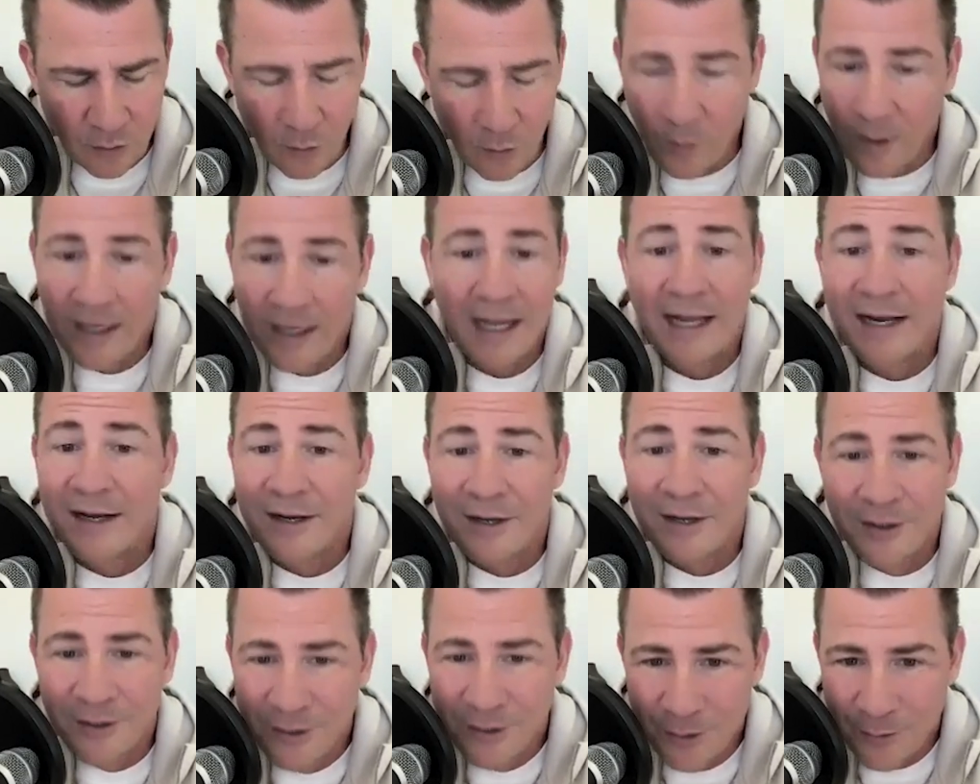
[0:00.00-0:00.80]
To what
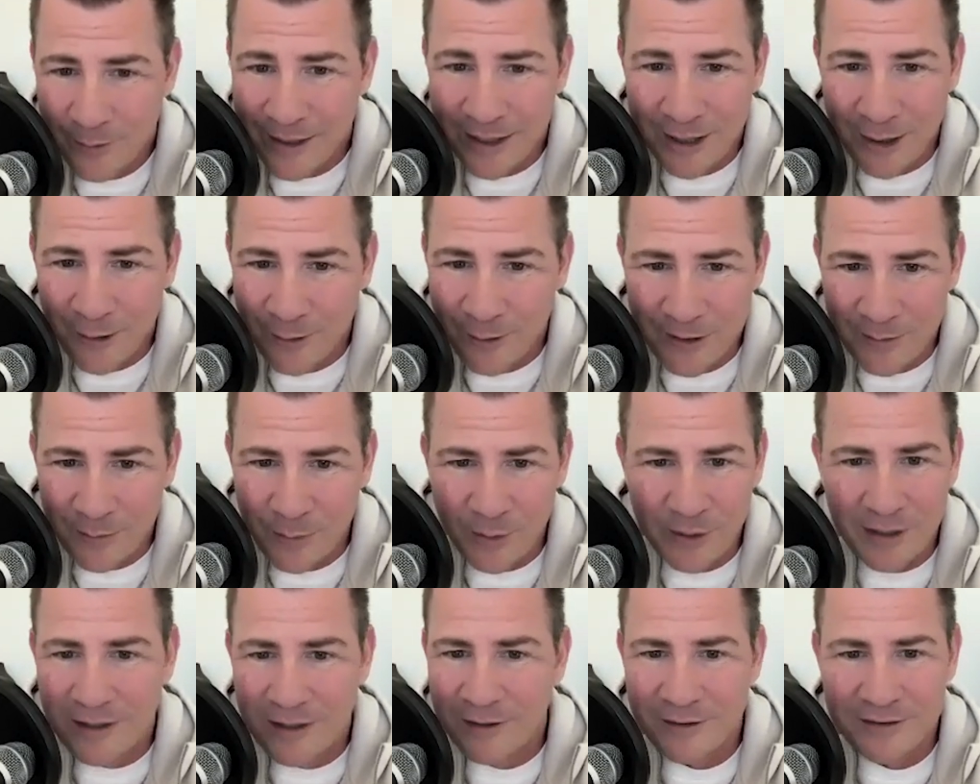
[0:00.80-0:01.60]
end do we go
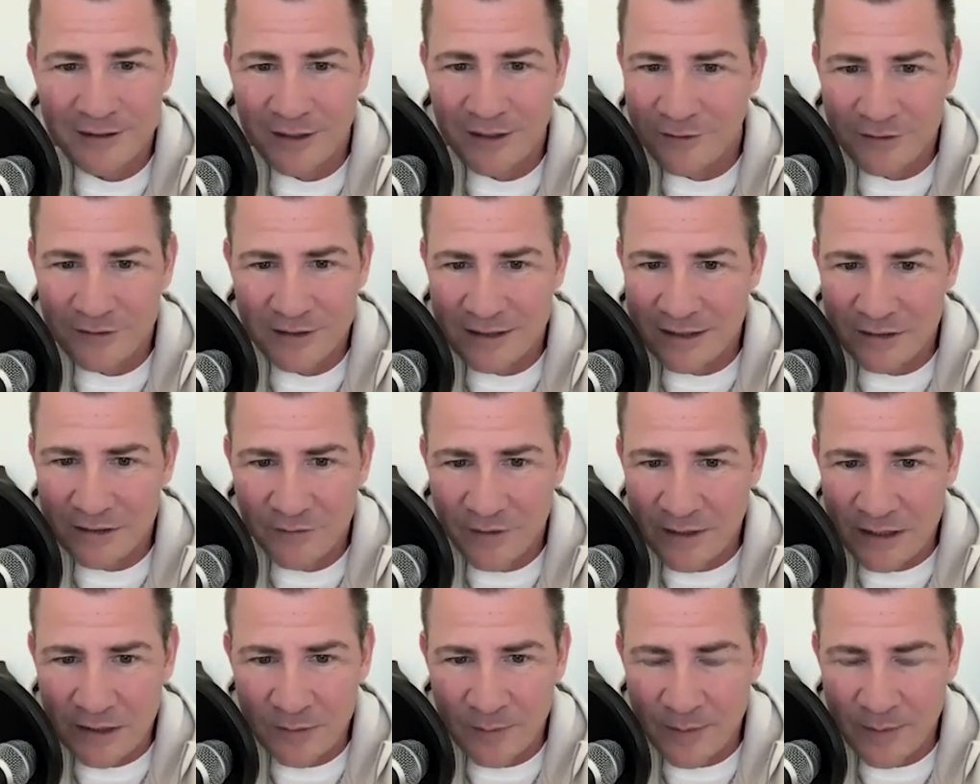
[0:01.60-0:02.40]
into putting ourselves in
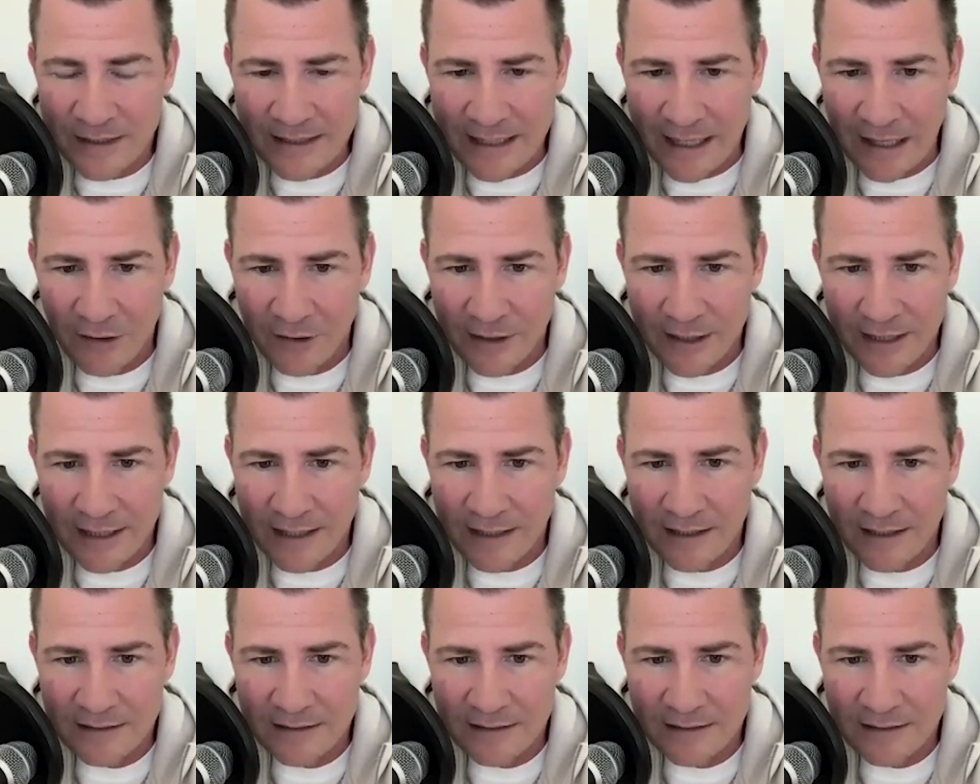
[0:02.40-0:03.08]
this victim mentality?